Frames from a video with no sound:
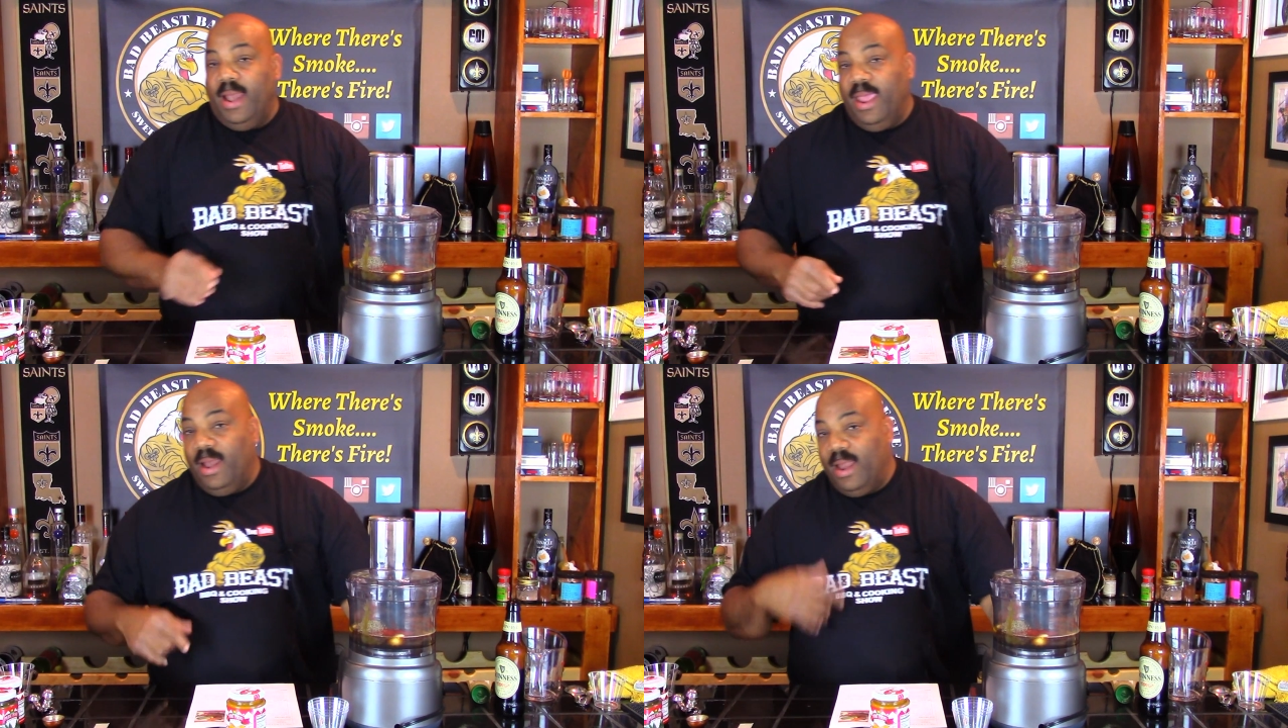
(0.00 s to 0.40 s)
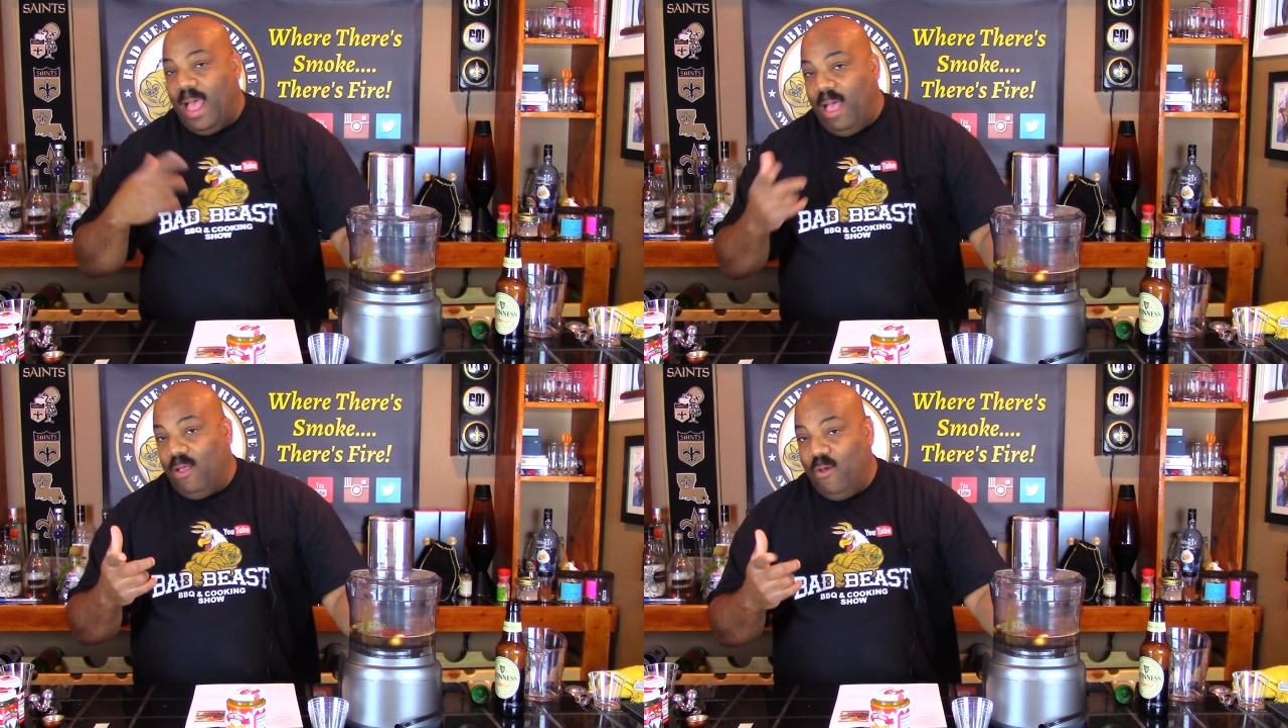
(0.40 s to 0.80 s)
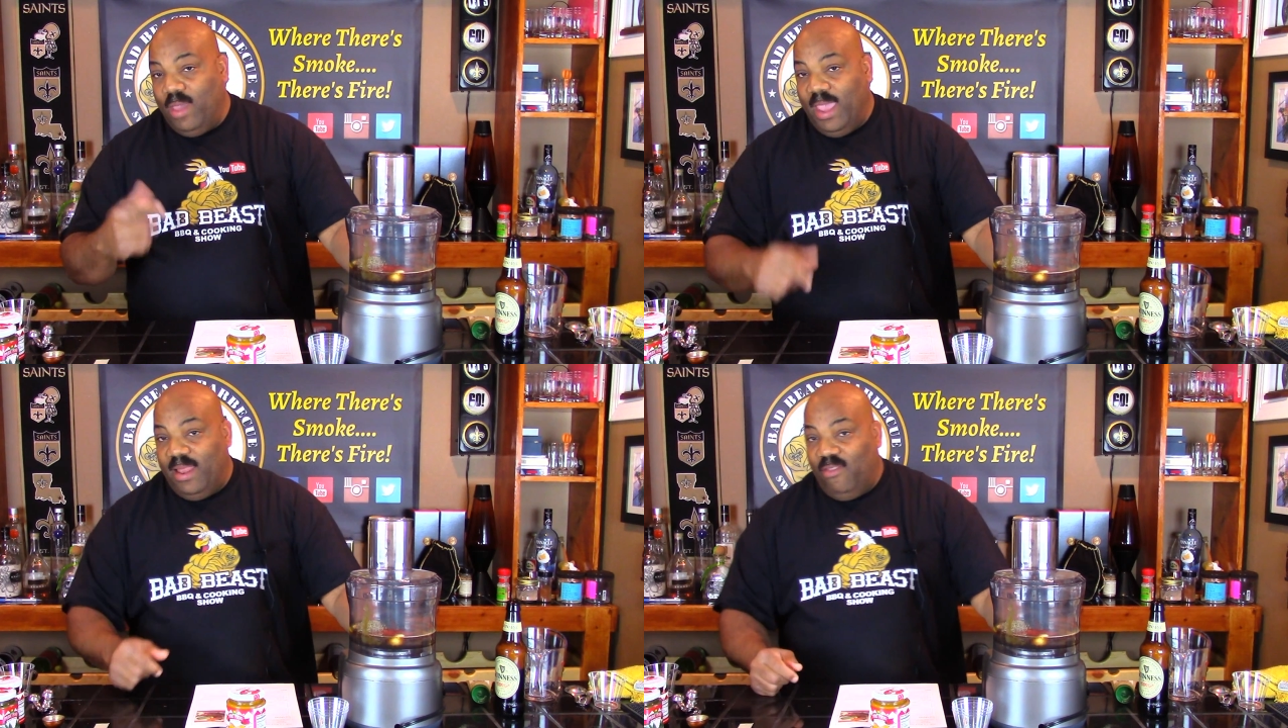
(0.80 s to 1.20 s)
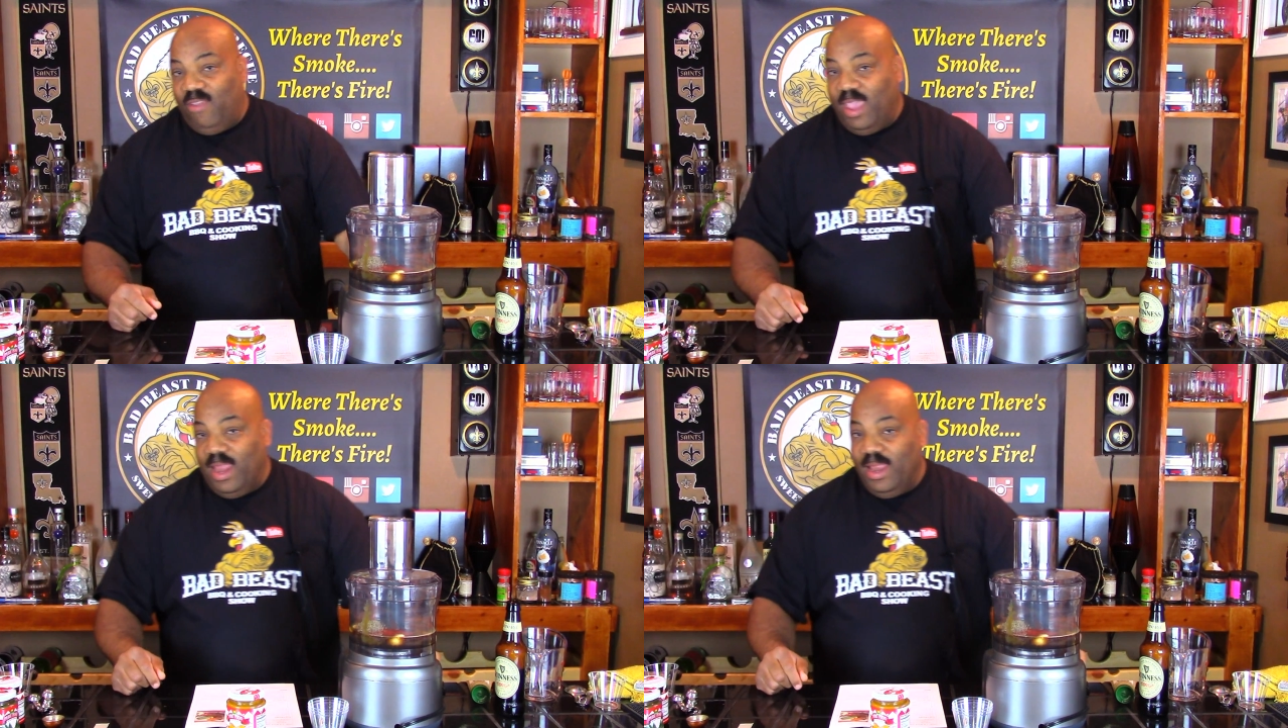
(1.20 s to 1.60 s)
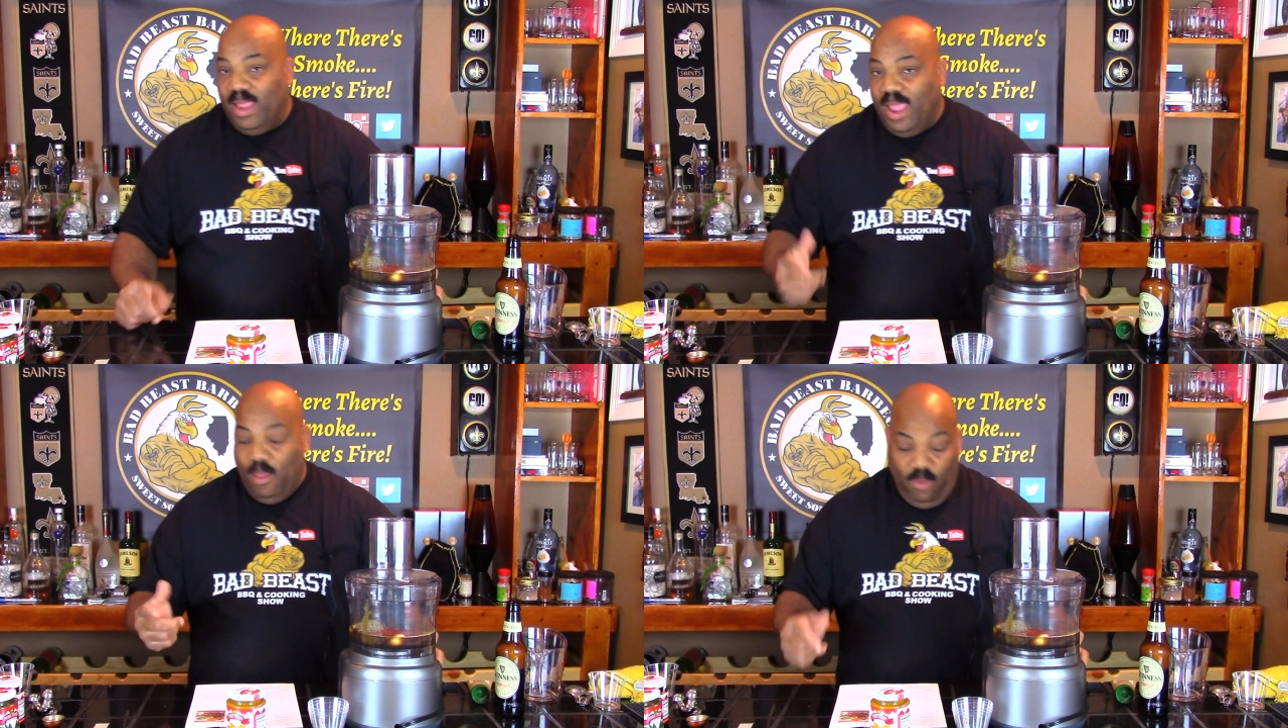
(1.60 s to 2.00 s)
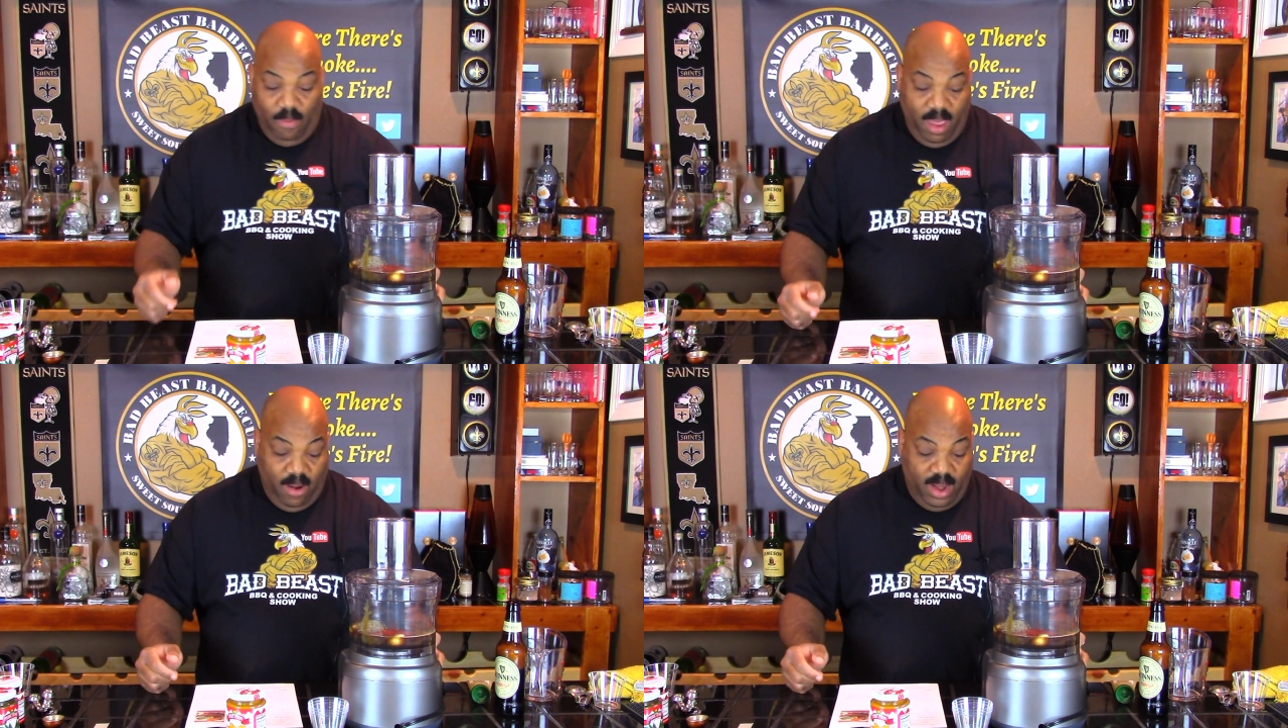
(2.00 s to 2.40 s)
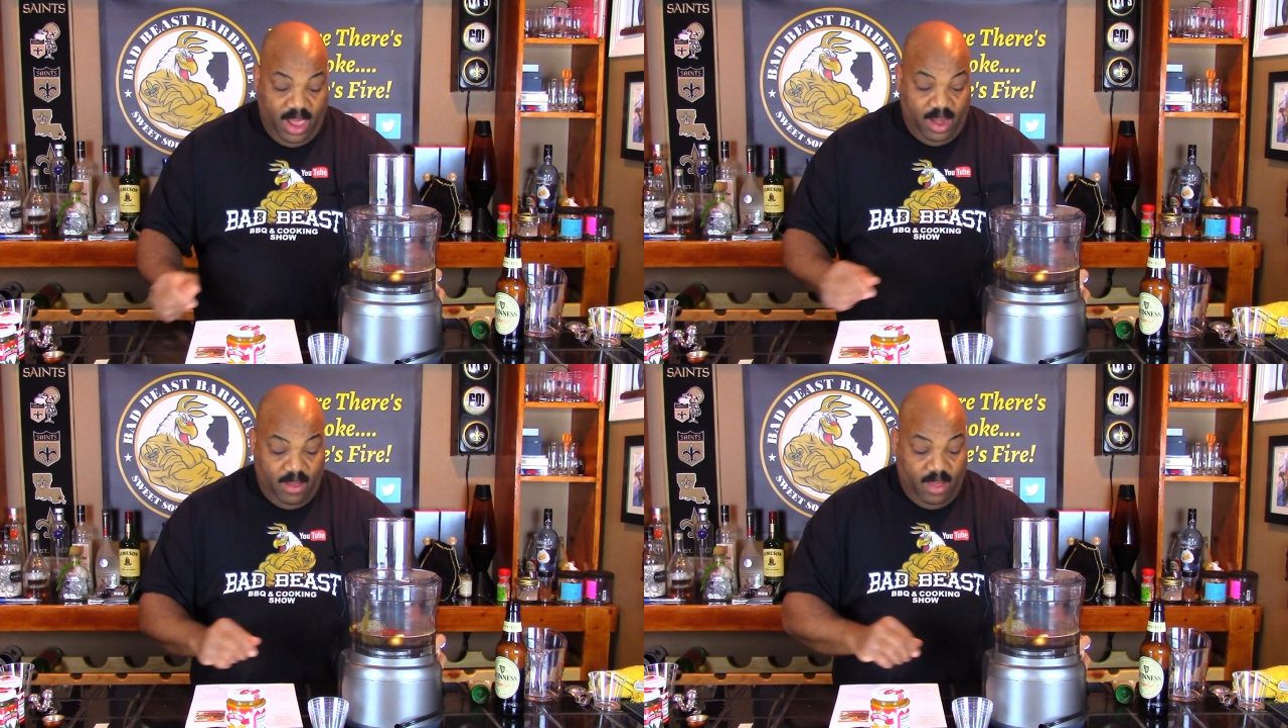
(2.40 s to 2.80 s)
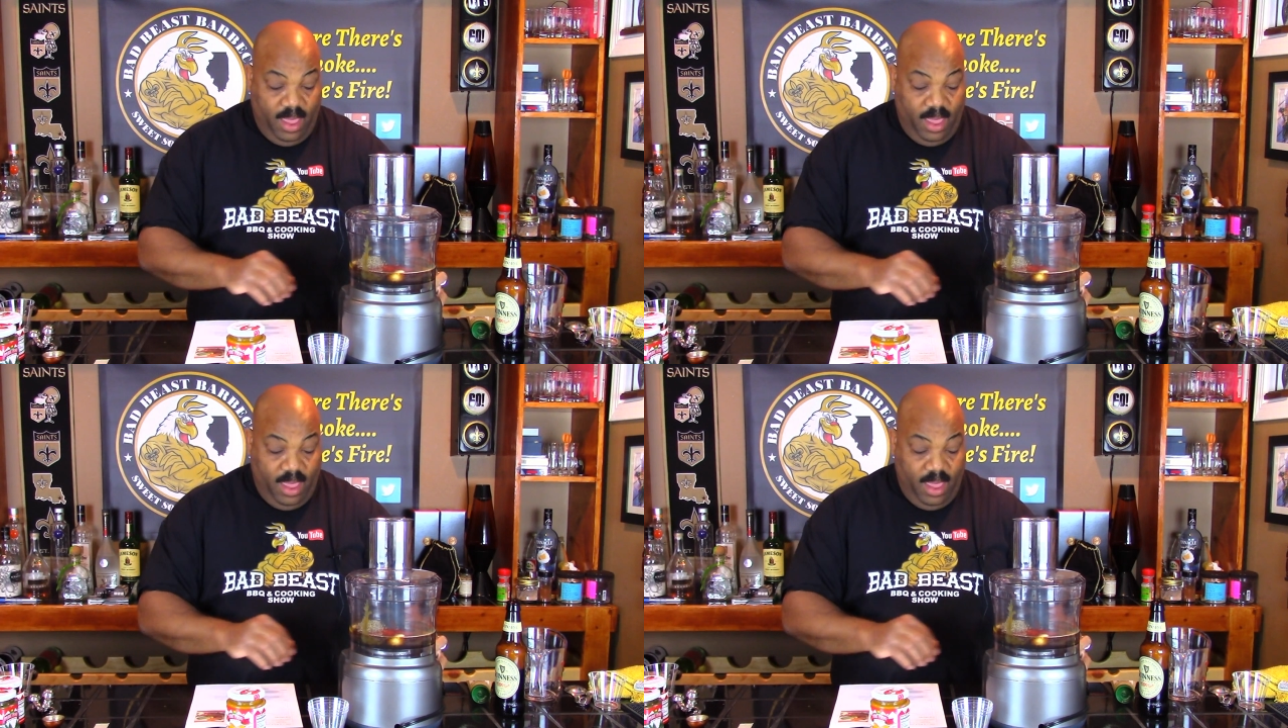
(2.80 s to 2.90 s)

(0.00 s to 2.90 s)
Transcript: and then I'll go and get the chicken and we'll marinate it,